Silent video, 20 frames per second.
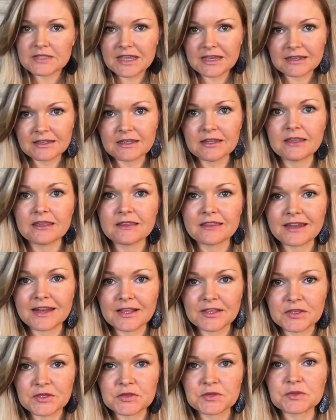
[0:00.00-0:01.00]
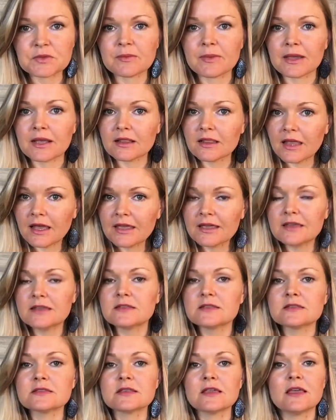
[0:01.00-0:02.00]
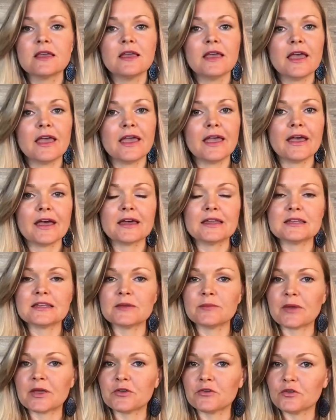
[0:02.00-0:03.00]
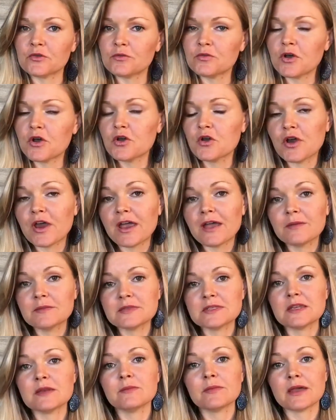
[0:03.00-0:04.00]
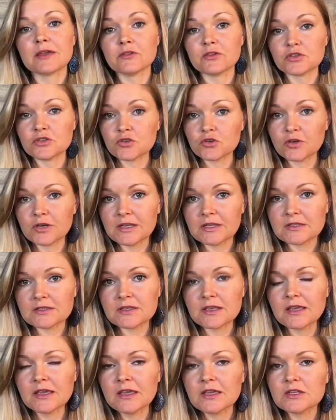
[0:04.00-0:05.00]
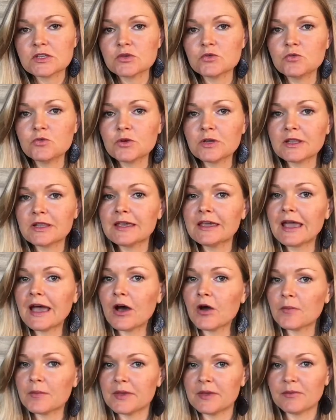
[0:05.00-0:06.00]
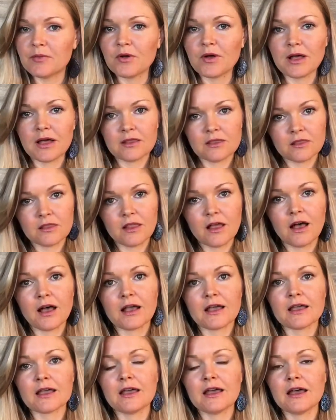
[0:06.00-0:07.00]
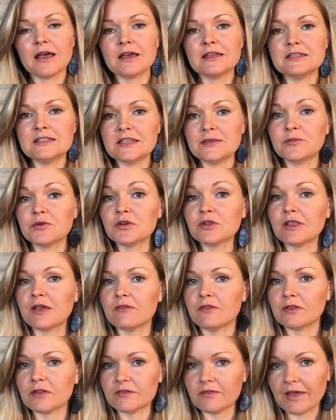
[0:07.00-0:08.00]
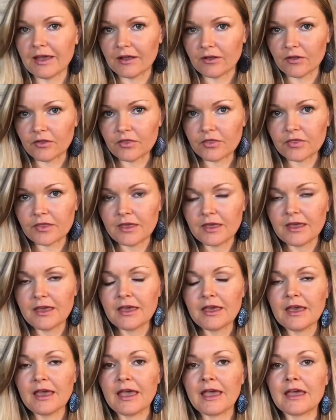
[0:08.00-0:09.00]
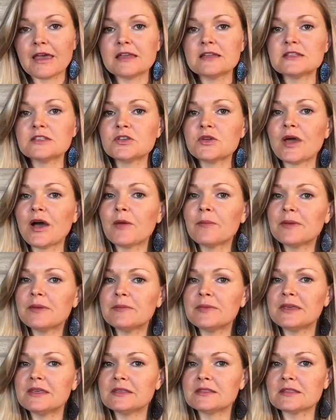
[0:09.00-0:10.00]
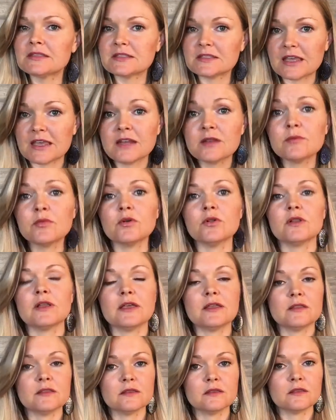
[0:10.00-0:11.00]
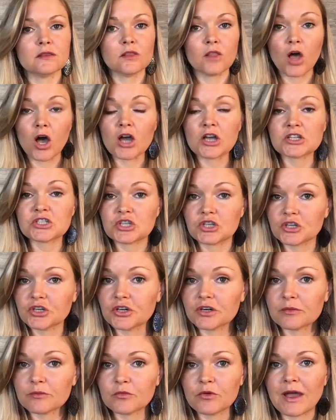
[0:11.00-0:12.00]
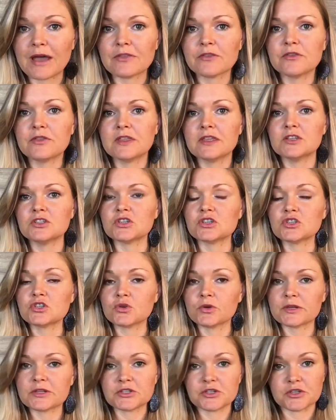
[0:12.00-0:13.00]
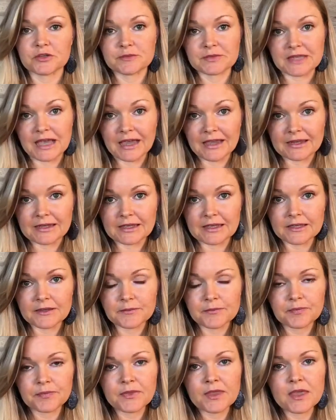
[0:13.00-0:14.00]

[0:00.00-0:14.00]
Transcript: technique that I use with my clients and in my group programs and in my retreats to really help people unlock a deeper level of health and to help it be sustainable and long-term rather than just short-term dieting.